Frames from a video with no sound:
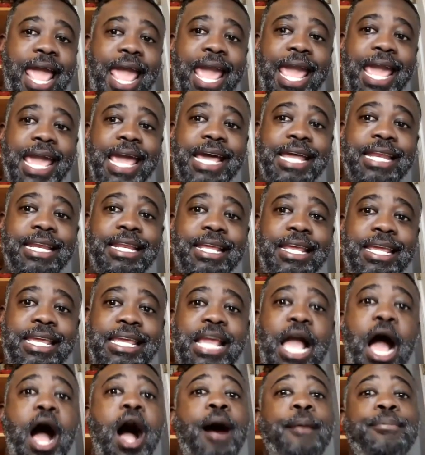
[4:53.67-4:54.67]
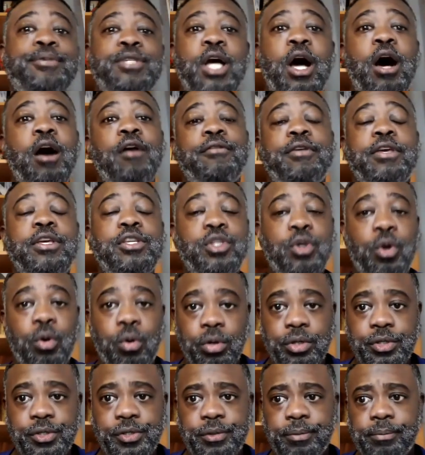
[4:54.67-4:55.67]
and he hops off his
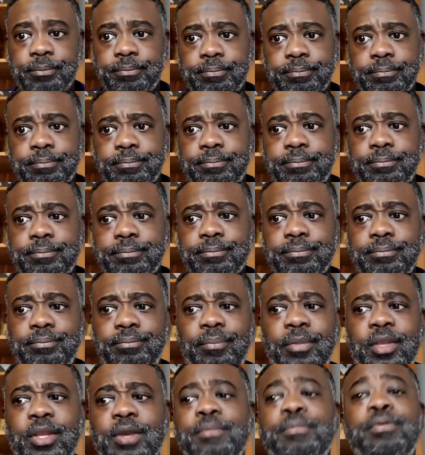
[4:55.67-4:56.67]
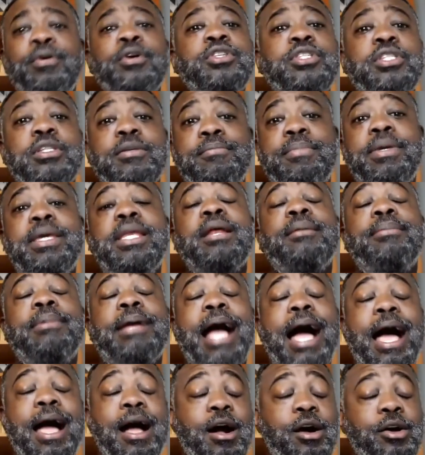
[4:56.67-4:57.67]
horse, puts the beat up
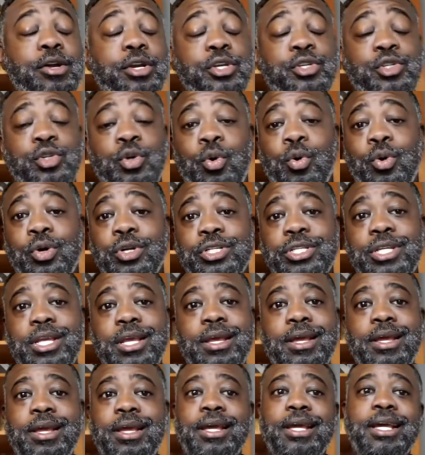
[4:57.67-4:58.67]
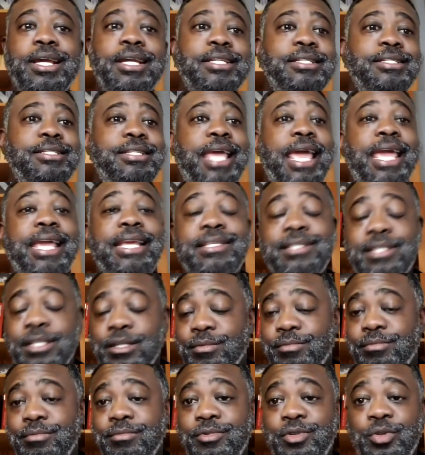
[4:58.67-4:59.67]
guy on his horse, takes
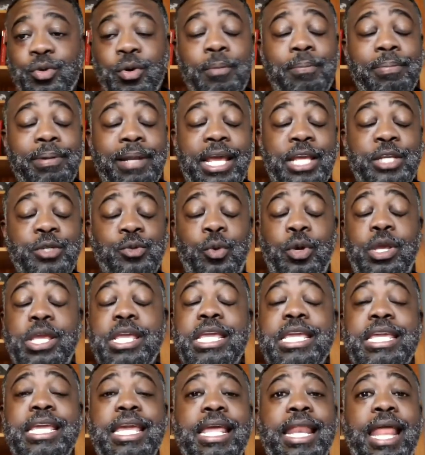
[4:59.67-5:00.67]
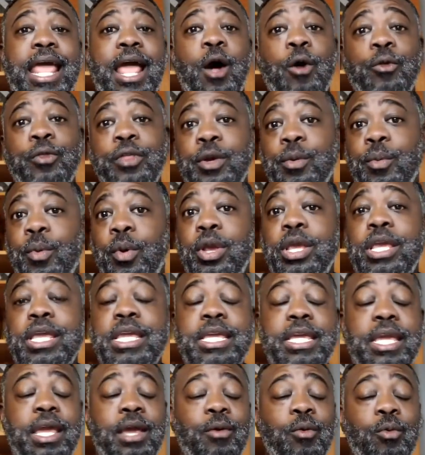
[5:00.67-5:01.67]
him to a place where he can get healthy, where he
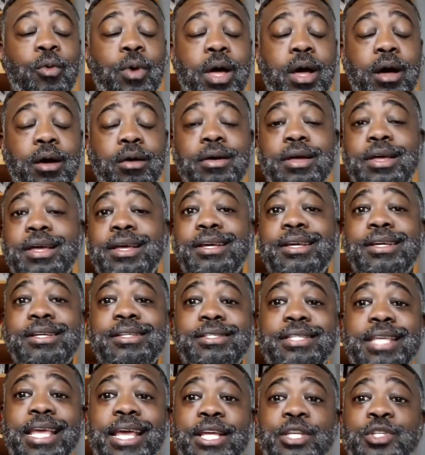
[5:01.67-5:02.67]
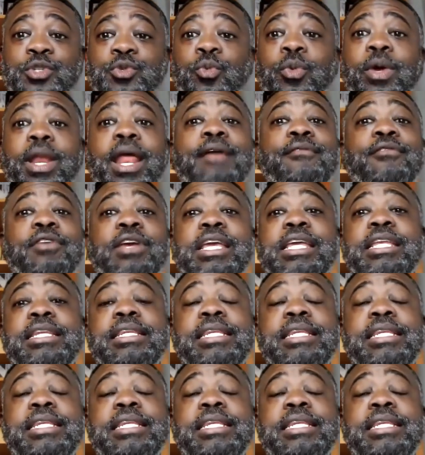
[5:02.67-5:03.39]
can get well, says, whatever he